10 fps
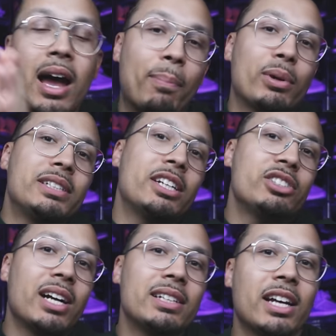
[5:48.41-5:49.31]
I appreciate
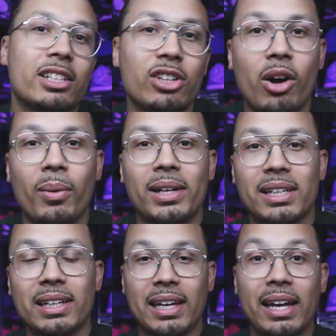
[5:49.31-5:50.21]
you guys as always.
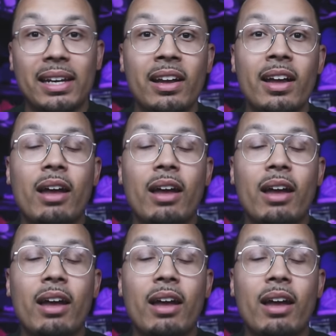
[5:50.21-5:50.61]
Again,